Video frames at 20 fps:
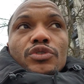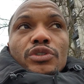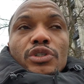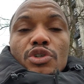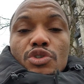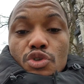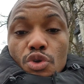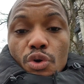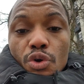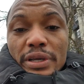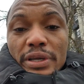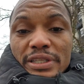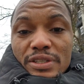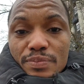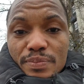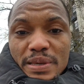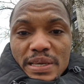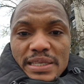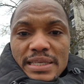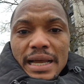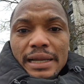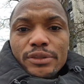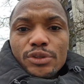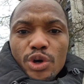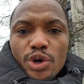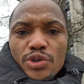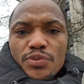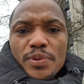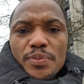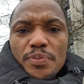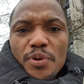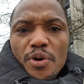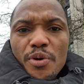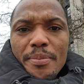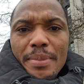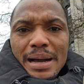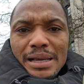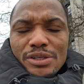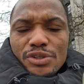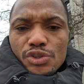So it means that those people
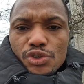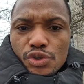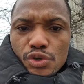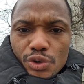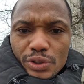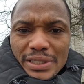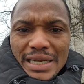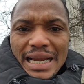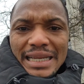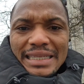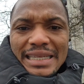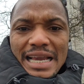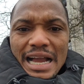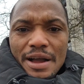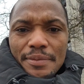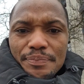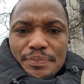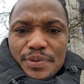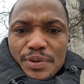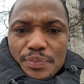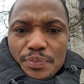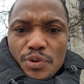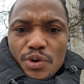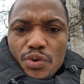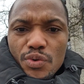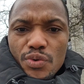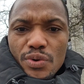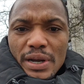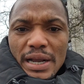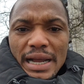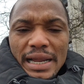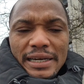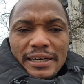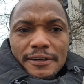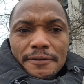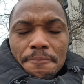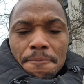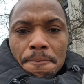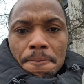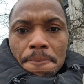must show that they are people who can
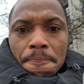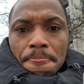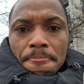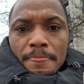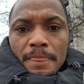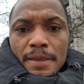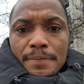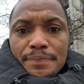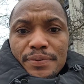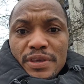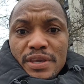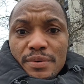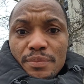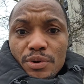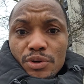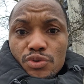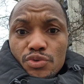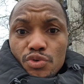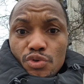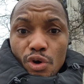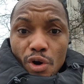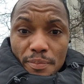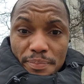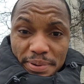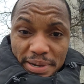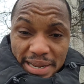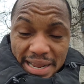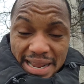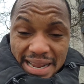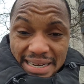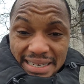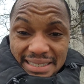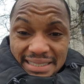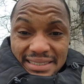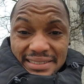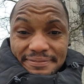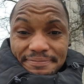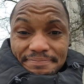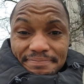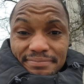be able to comprehend,
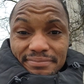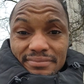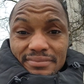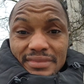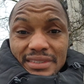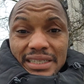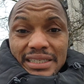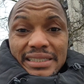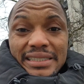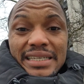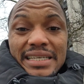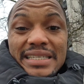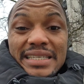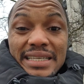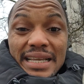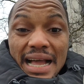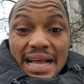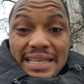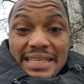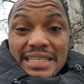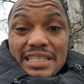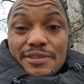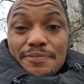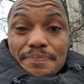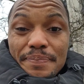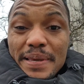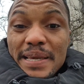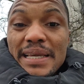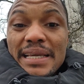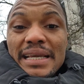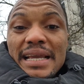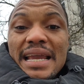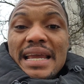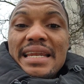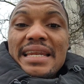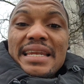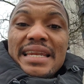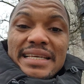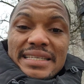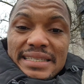discuss, speak,
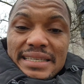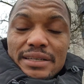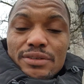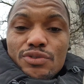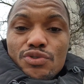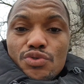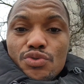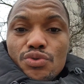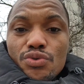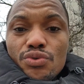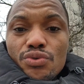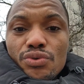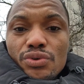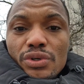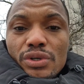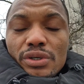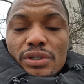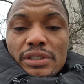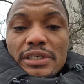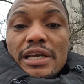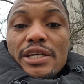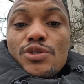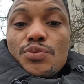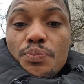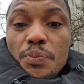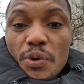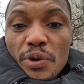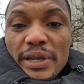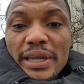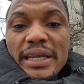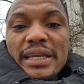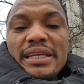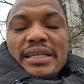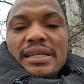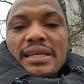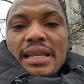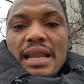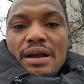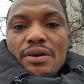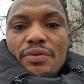and listen to the spoken
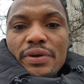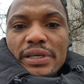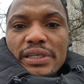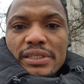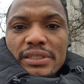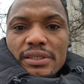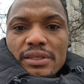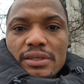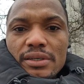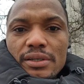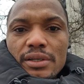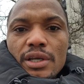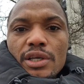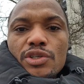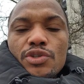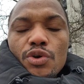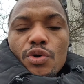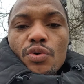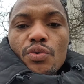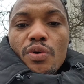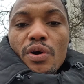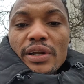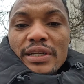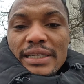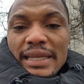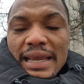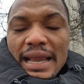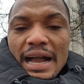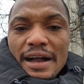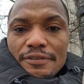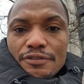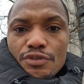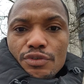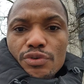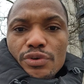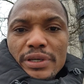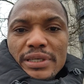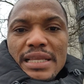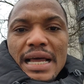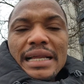language. So what they have to
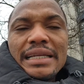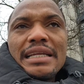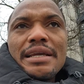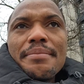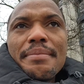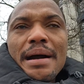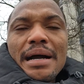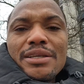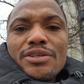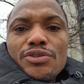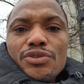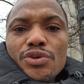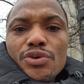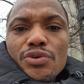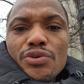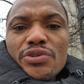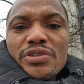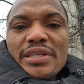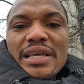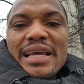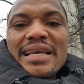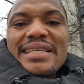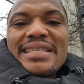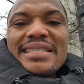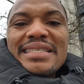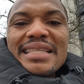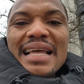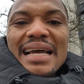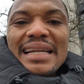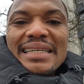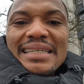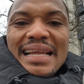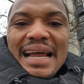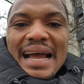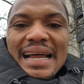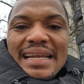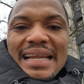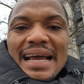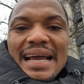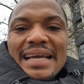do is that they must use a
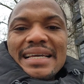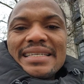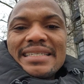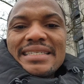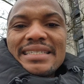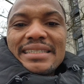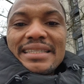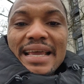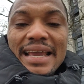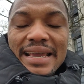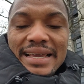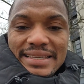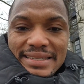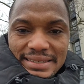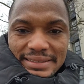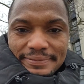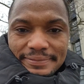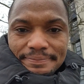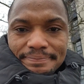standardized test.